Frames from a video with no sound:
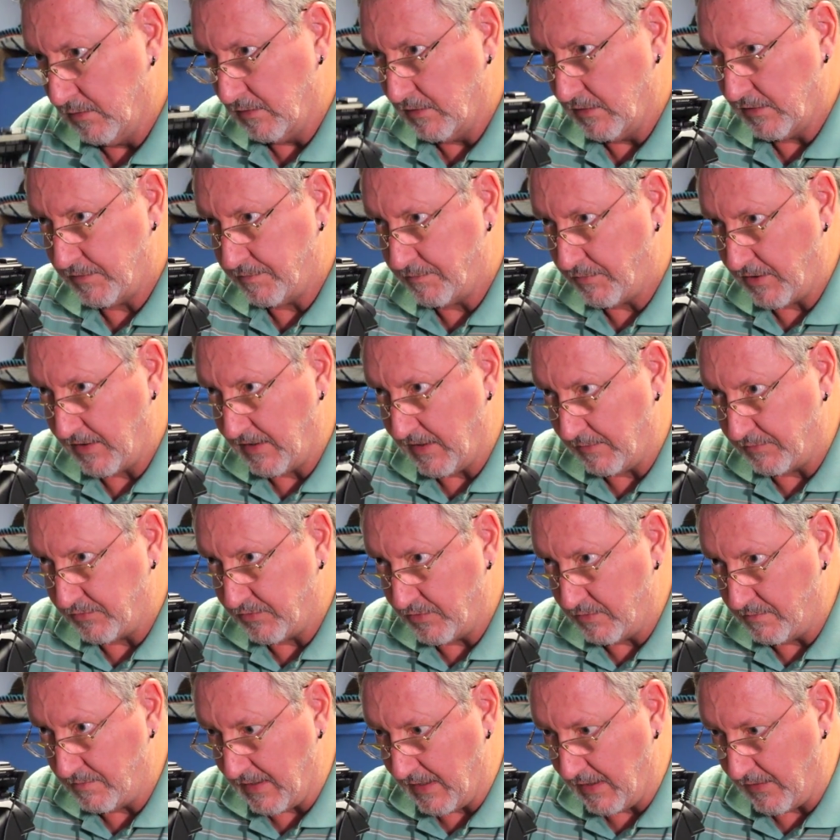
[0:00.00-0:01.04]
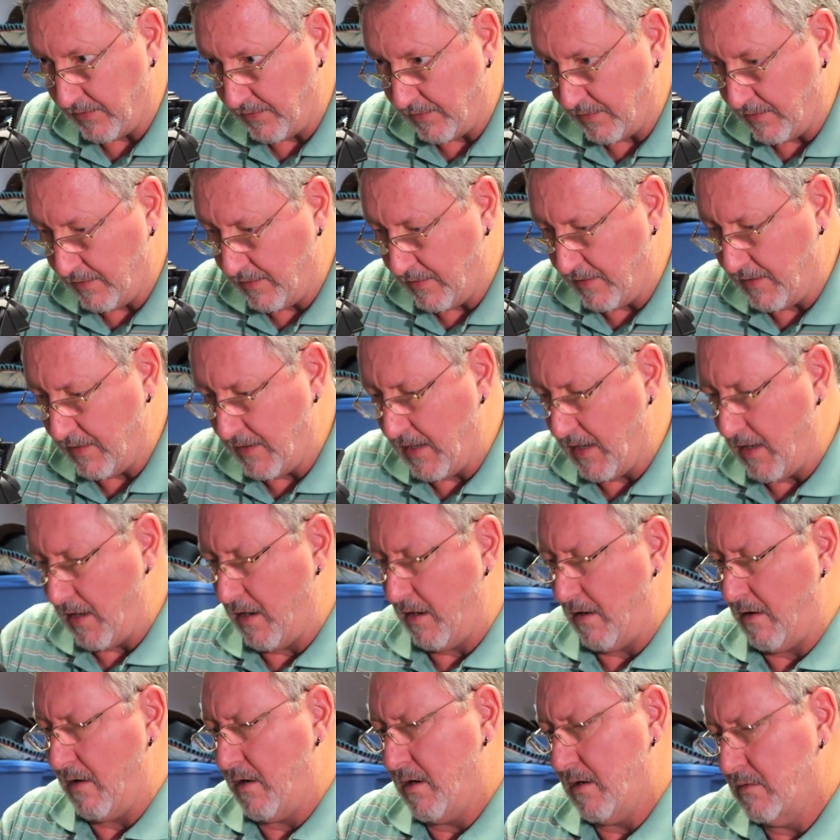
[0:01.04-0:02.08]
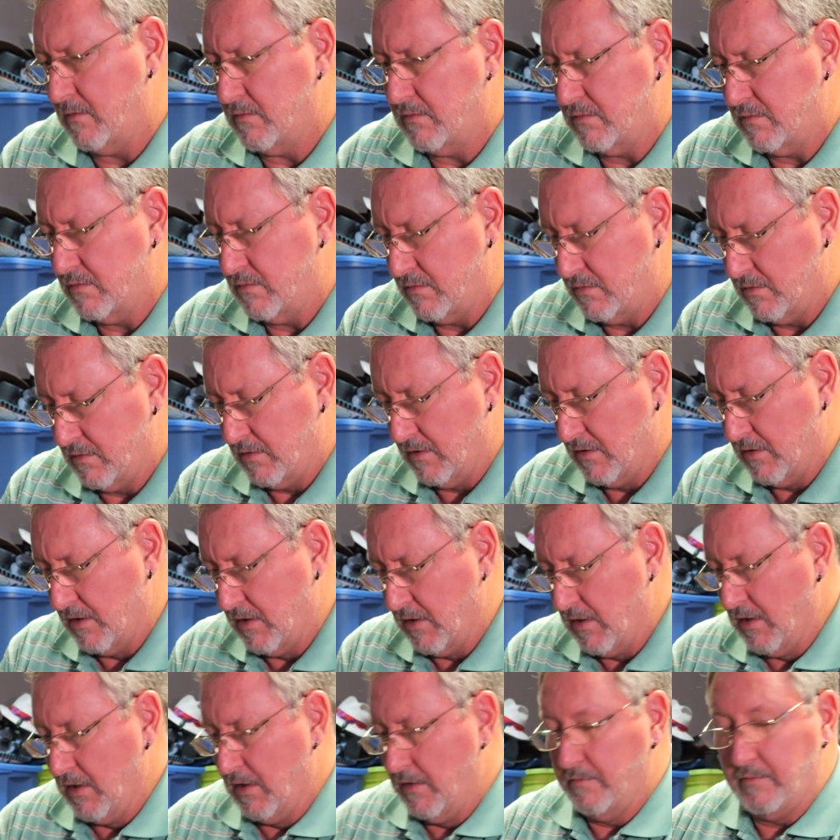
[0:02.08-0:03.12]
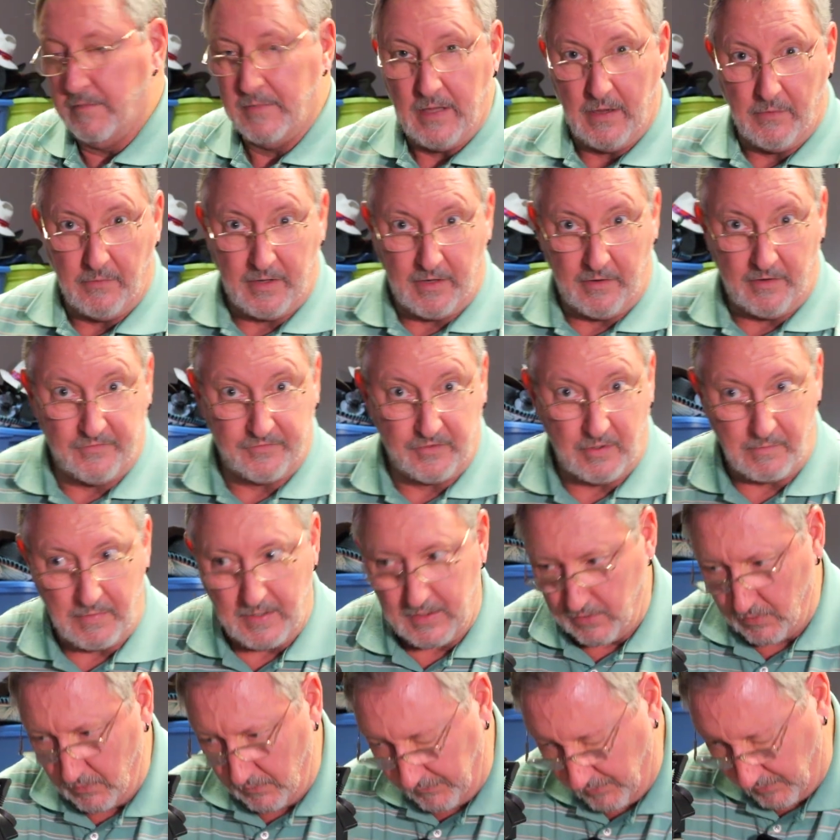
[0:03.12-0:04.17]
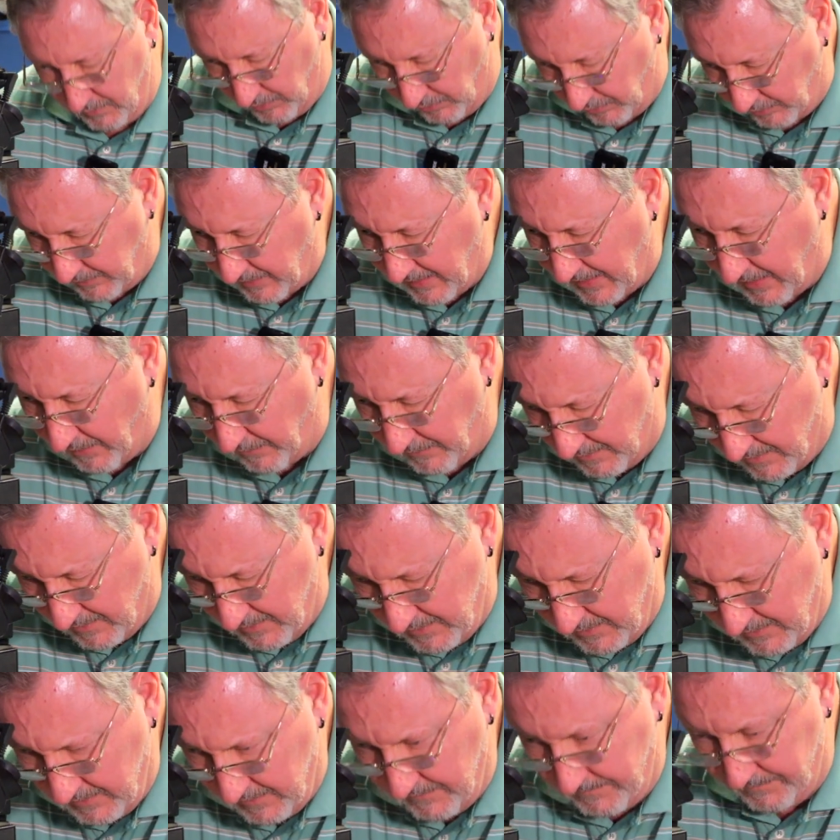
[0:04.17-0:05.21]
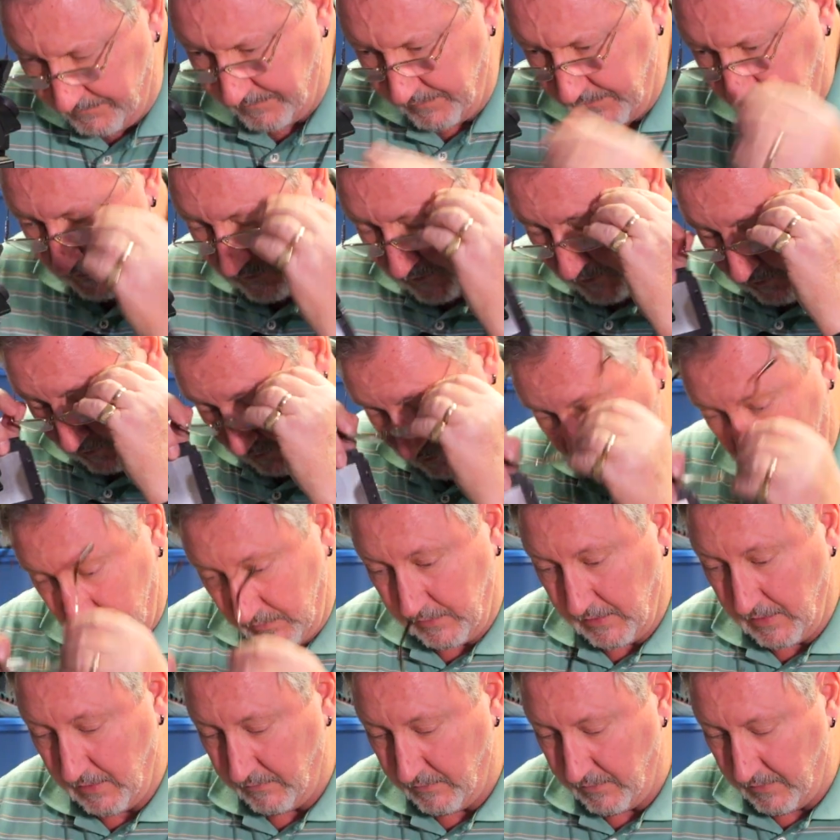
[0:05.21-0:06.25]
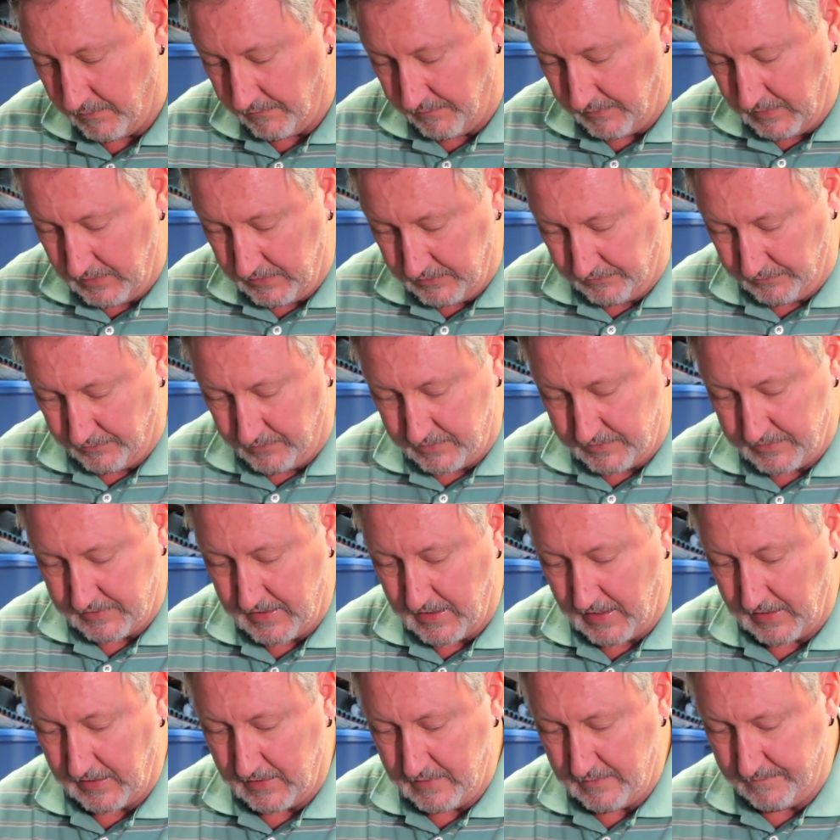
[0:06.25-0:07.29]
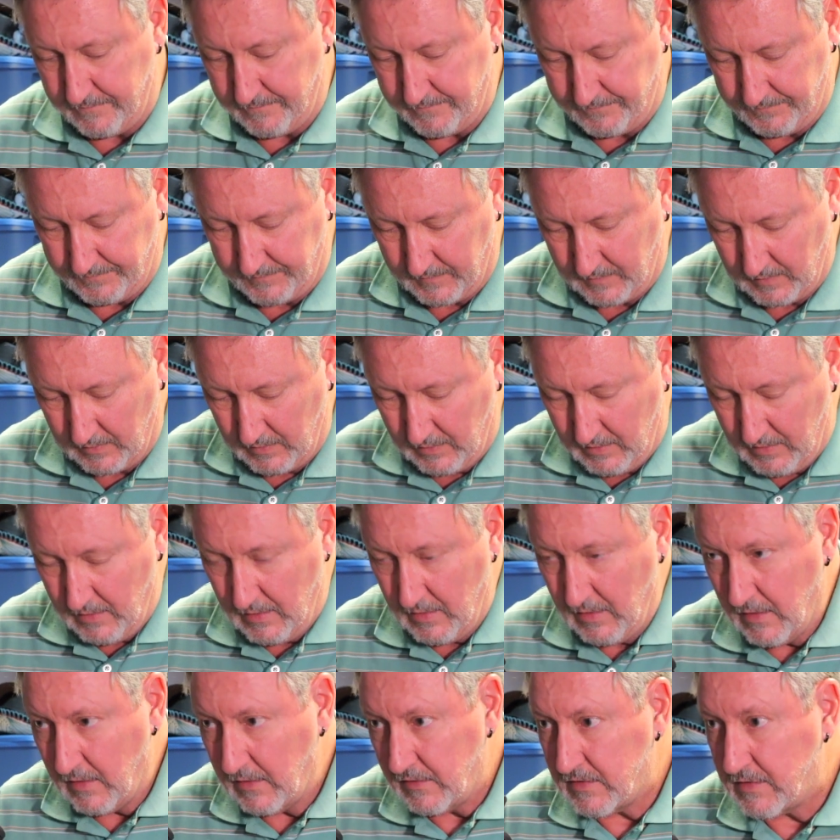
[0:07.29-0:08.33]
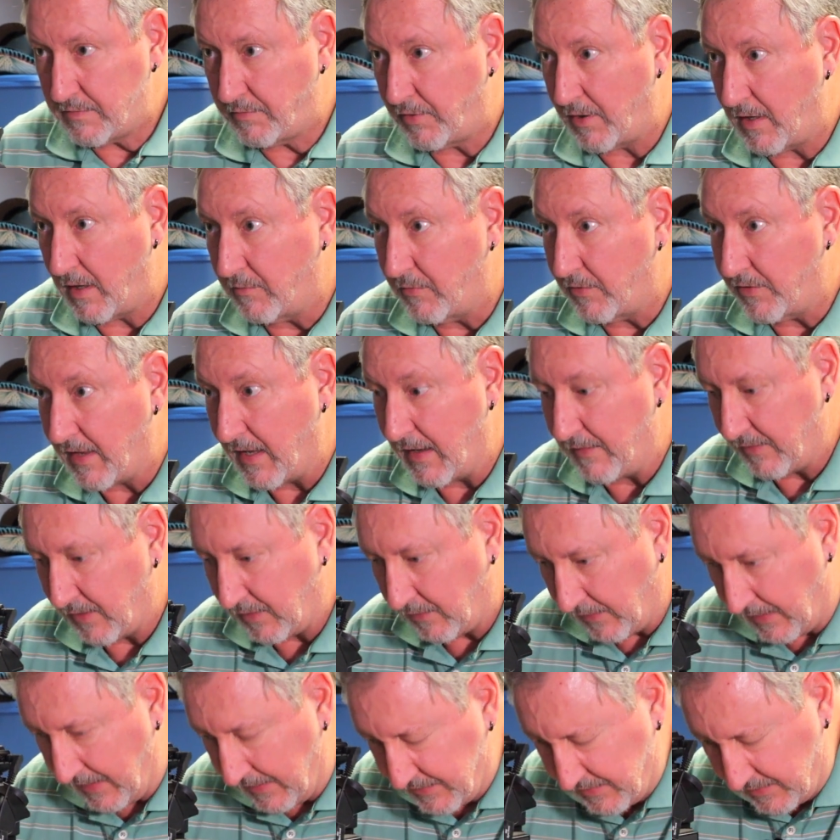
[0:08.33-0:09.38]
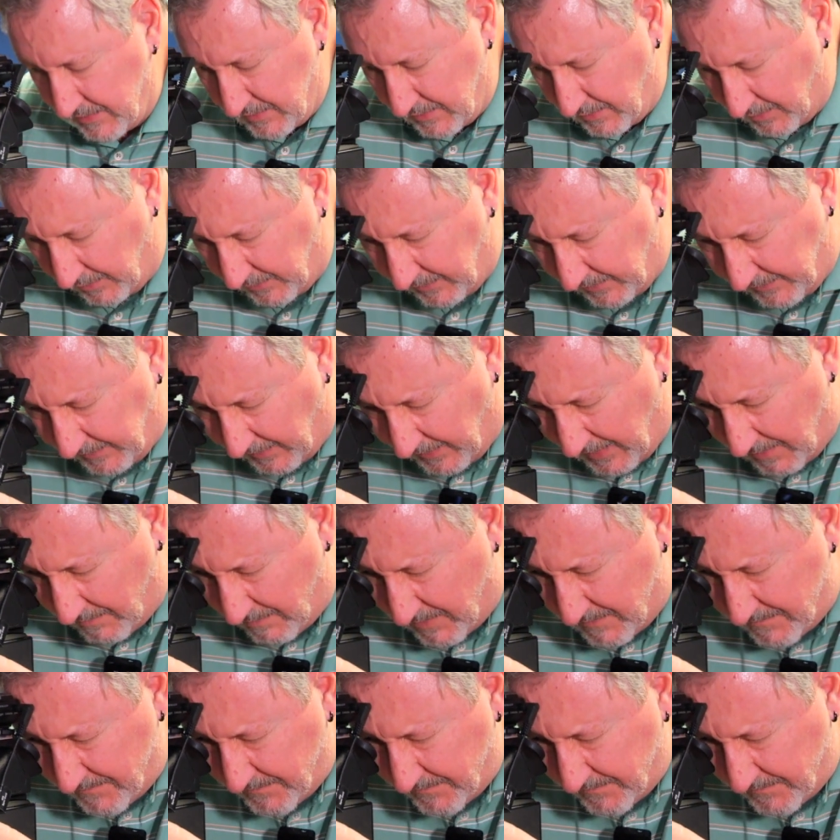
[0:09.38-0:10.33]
Let's bring it up to about there. That way I don't have to bend over and look down. Get rid of these for a second. It's a problem with having glasses all the time.